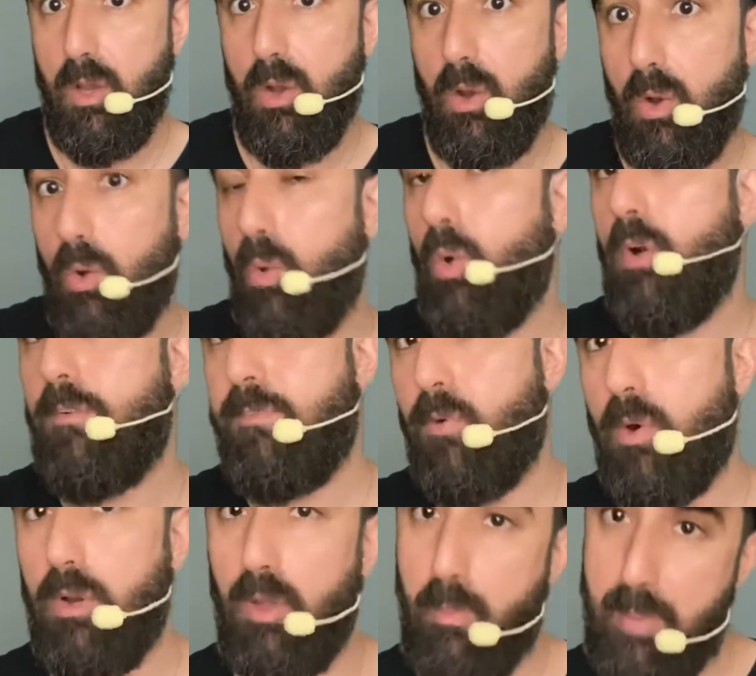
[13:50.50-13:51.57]
or
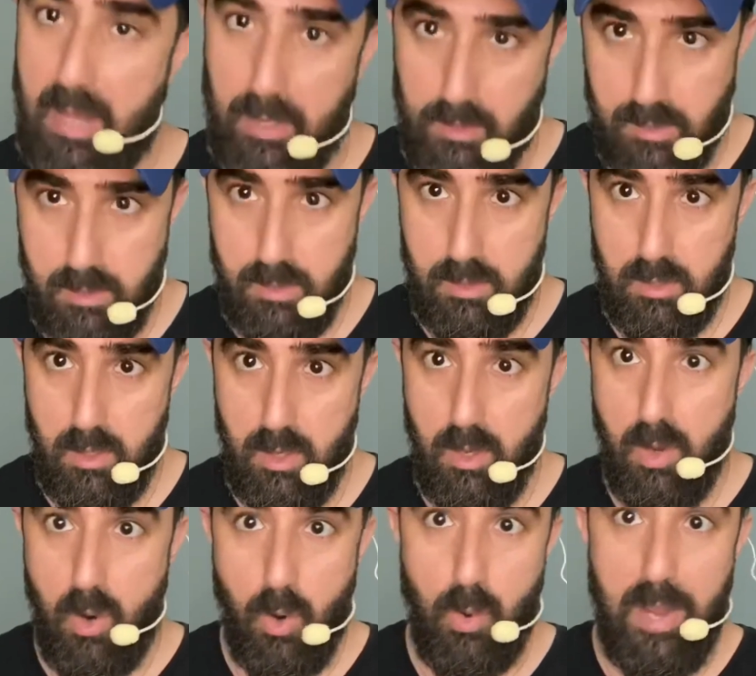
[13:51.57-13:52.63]
4 lapels,
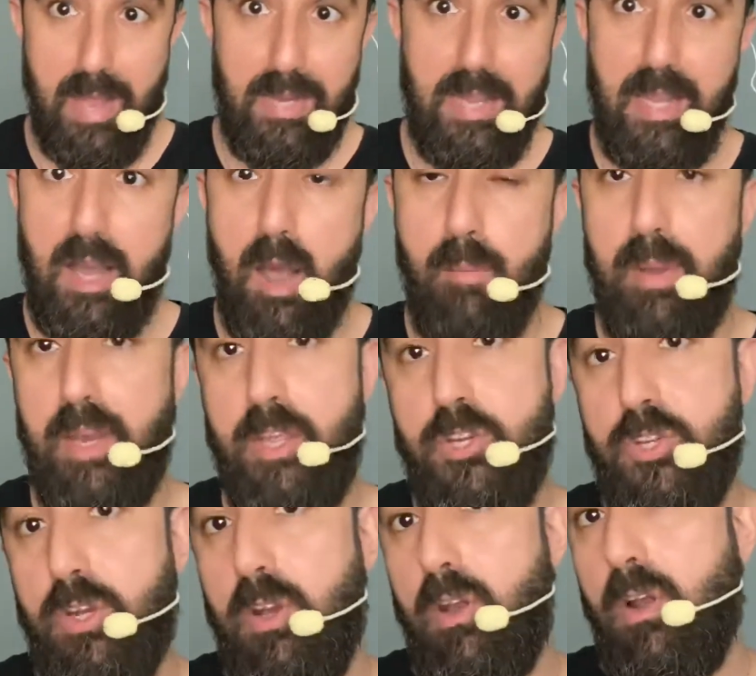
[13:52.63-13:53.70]
or any
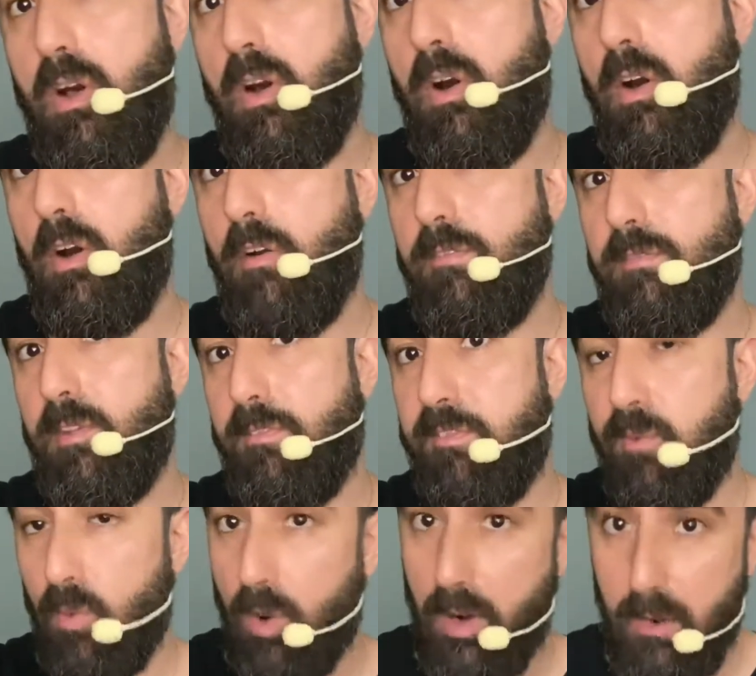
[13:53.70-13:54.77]
combination of the
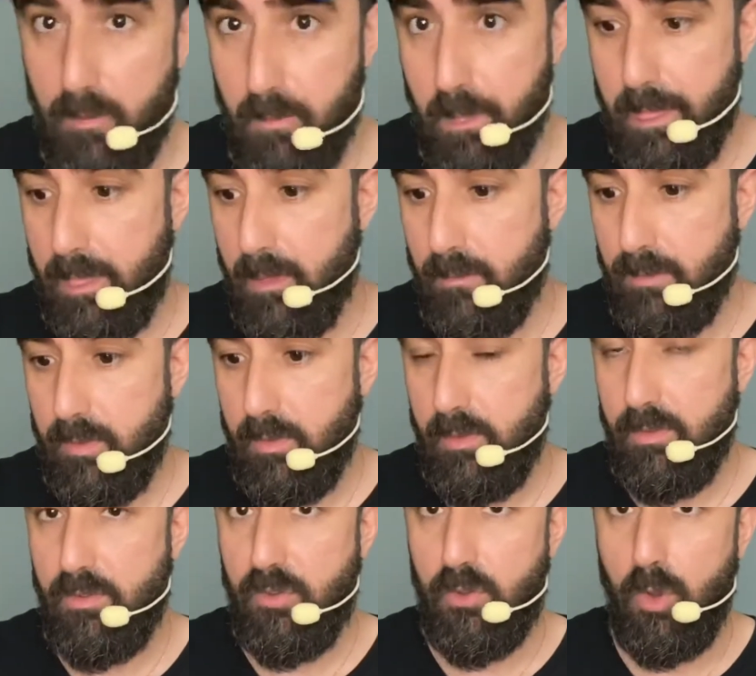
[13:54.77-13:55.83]
4.
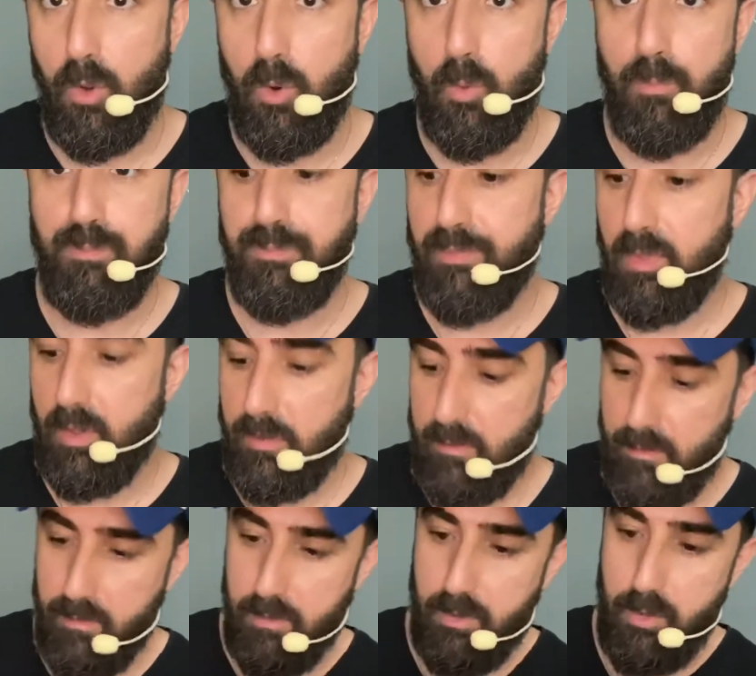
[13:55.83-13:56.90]
So
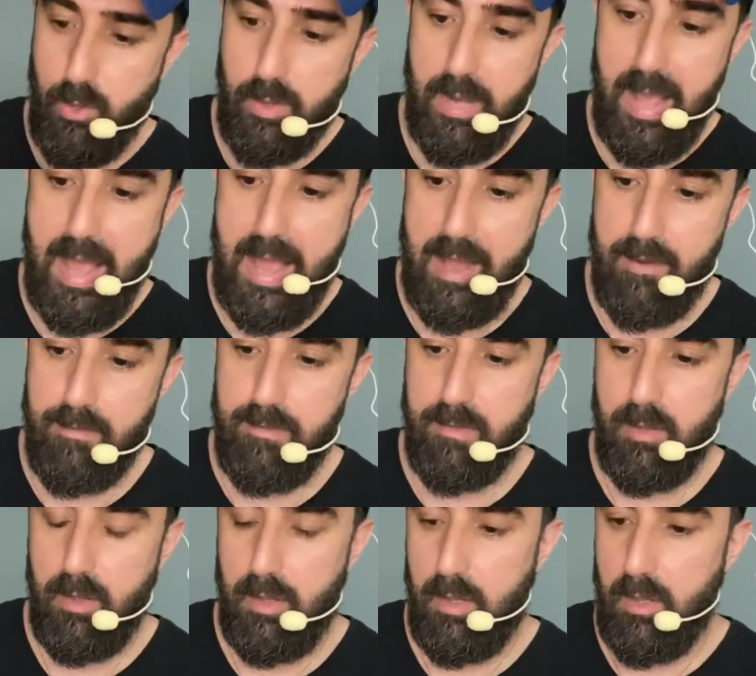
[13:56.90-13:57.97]
you could have
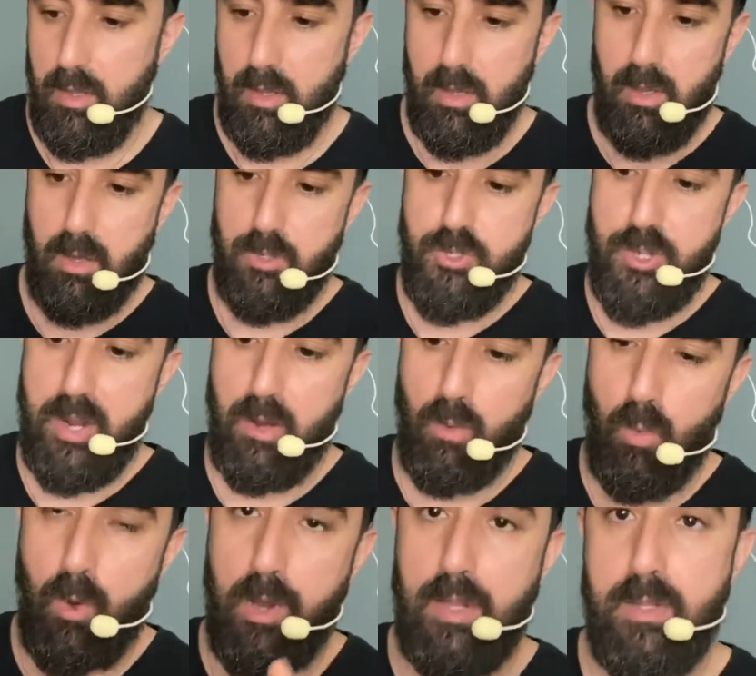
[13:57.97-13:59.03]
channel
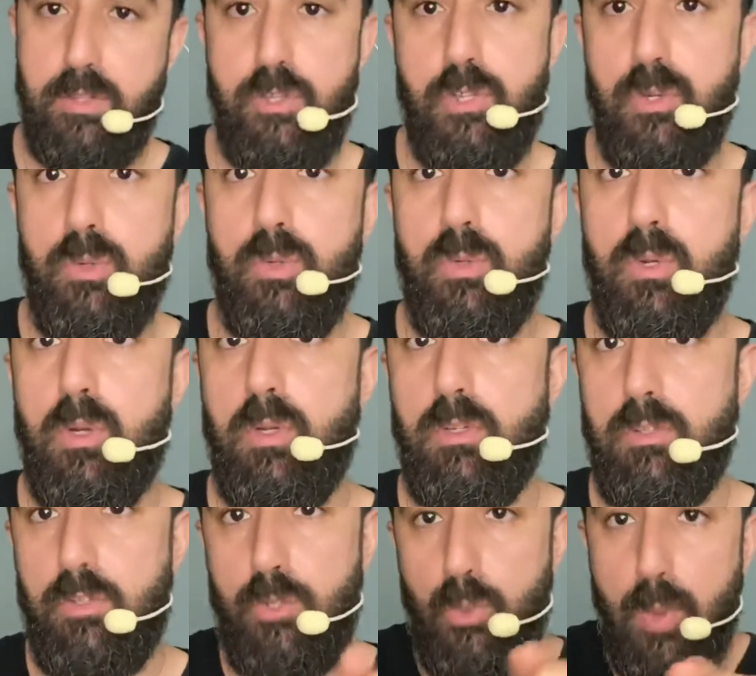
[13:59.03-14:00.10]
1 and 2,
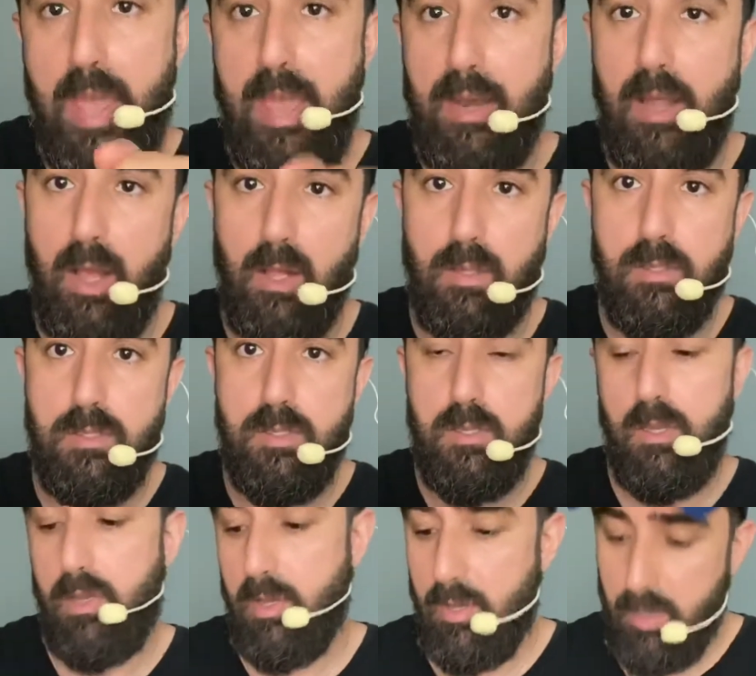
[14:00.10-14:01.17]
2 handhelds,
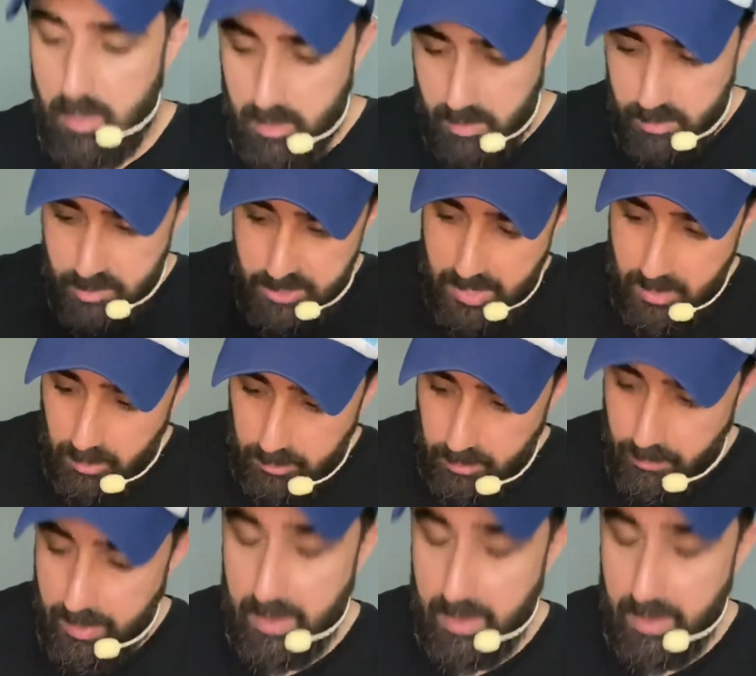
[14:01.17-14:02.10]
channel 3 and